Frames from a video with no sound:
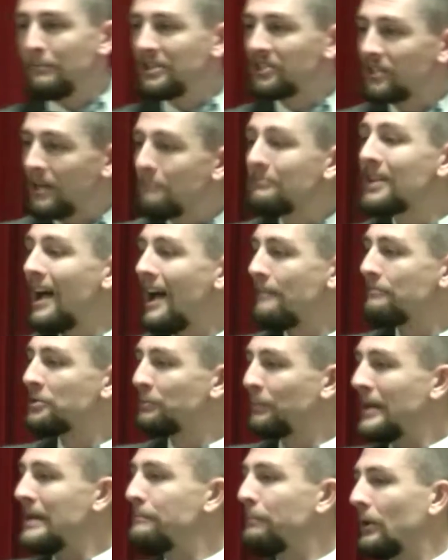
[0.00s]
but
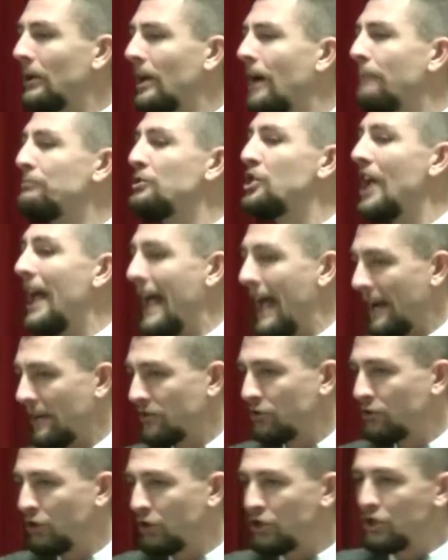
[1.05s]
sometimes people
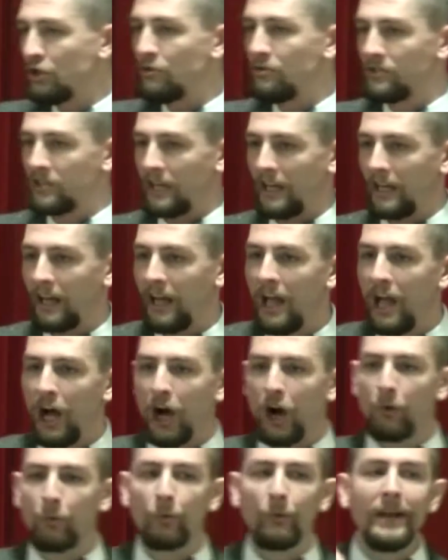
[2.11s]
object to using
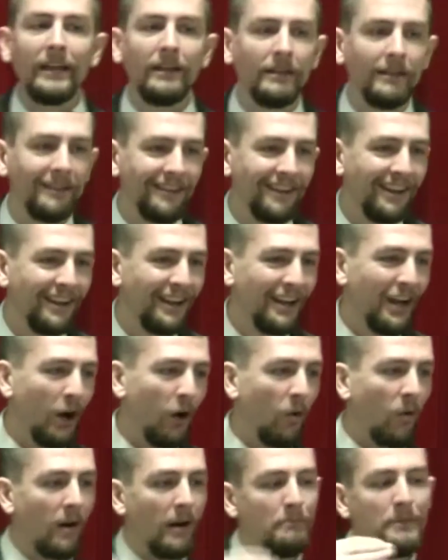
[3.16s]
a written
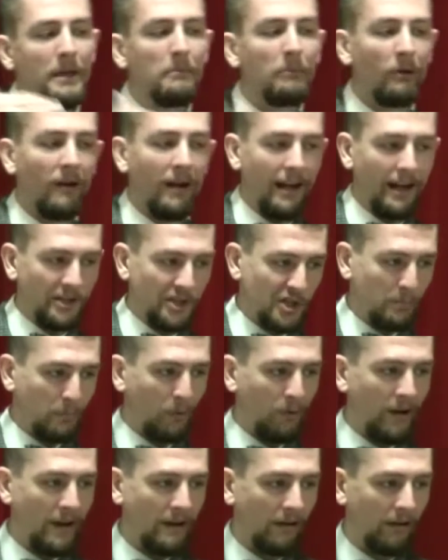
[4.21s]
or a memorized
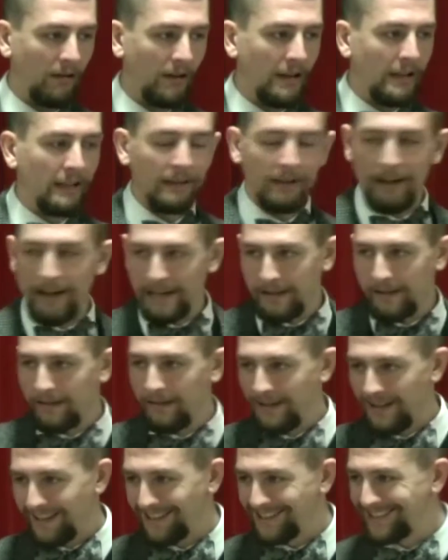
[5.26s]
prayer
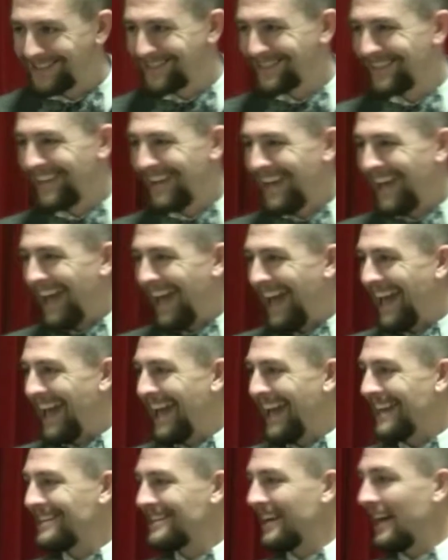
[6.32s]
like this.
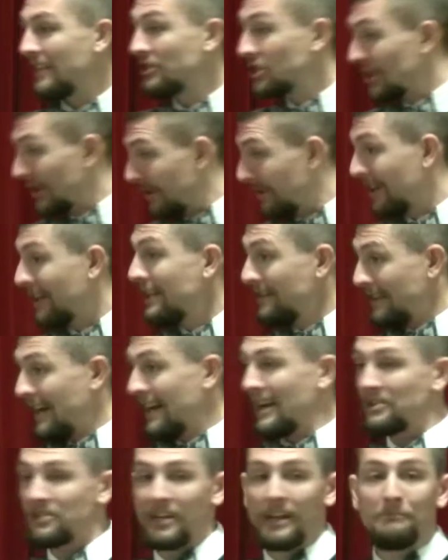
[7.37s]
And, uh, and certainly,
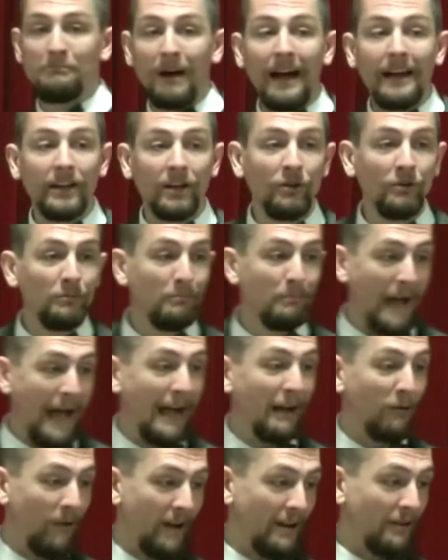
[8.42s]
like I said, my own
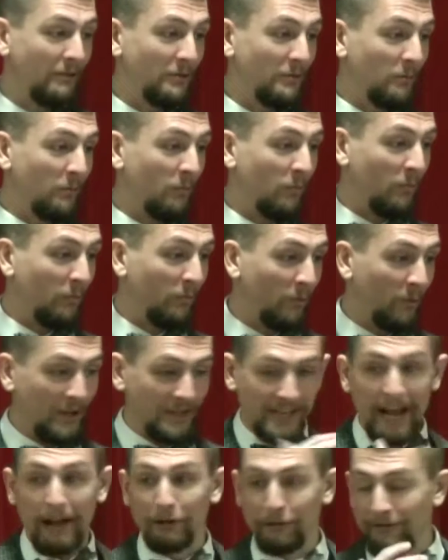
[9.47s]
background
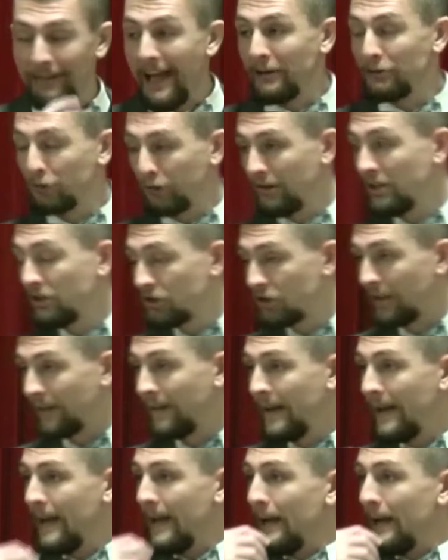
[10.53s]
was out of that tradition.